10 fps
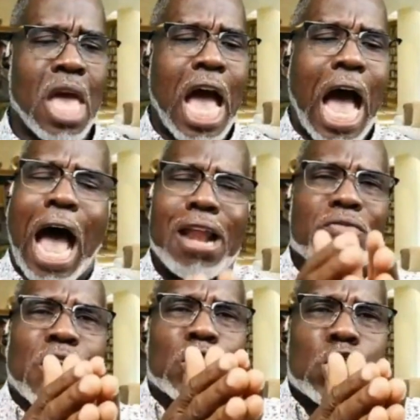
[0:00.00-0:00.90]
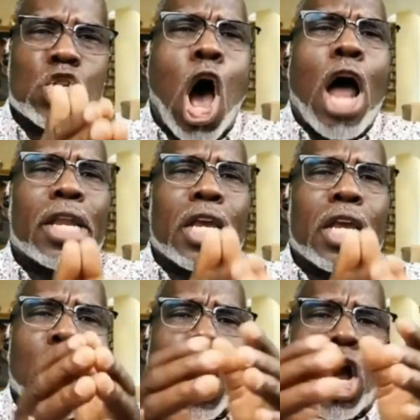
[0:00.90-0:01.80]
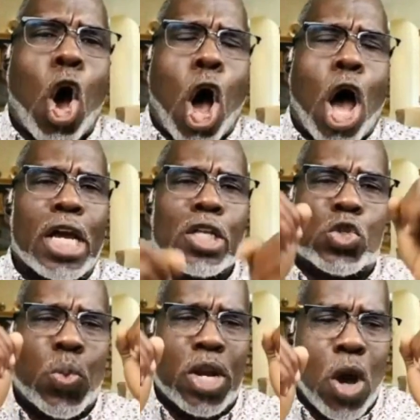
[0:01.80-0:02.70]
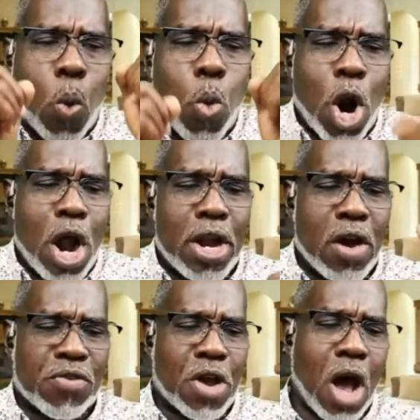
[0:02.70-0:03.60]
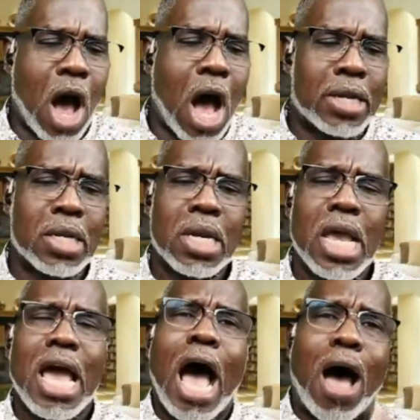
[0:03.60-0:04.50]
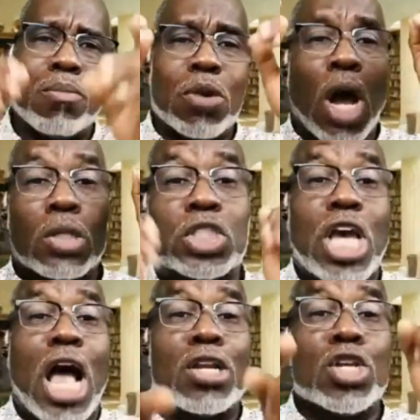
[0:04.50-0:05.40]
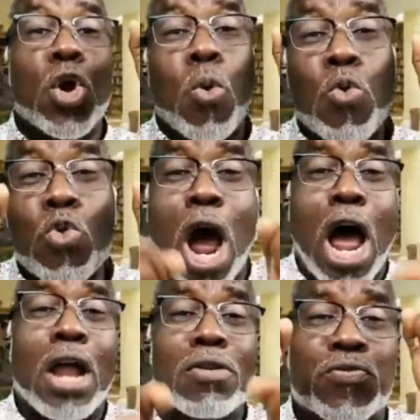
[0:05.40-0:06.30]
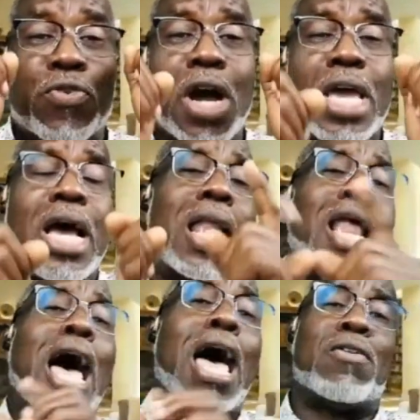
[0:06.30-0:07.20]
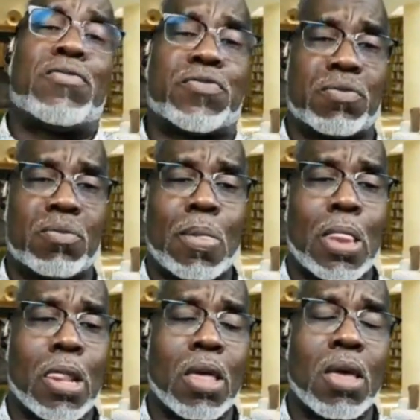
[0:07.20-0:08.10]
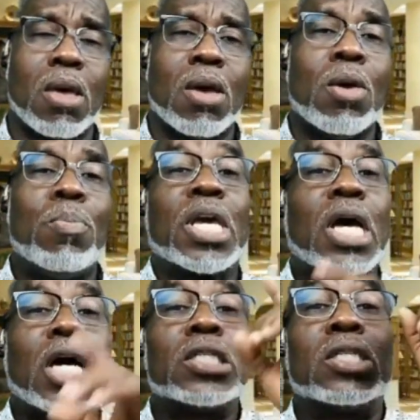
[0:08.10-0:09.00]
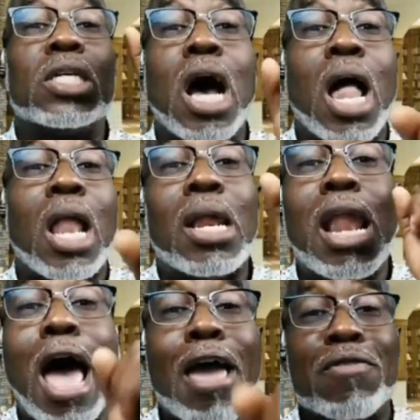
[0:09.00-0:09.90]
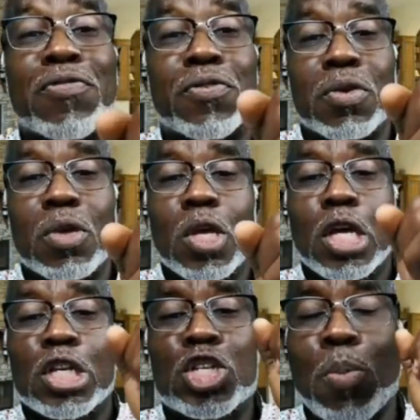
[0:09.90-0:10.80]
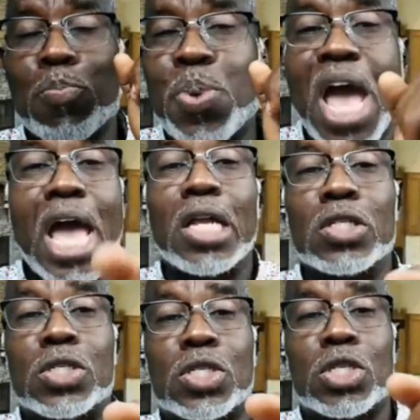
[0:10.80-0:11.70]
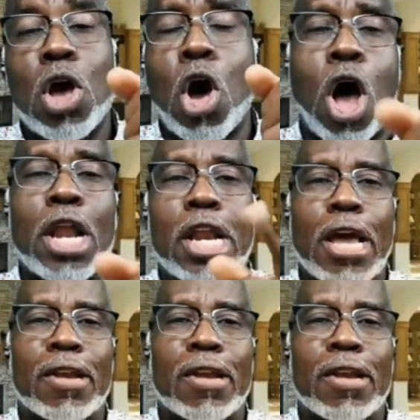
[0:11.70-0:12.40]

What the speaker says: And if it's not in accordance with the word of God, I'm going to tell you, run for your life. Because your life depends on it.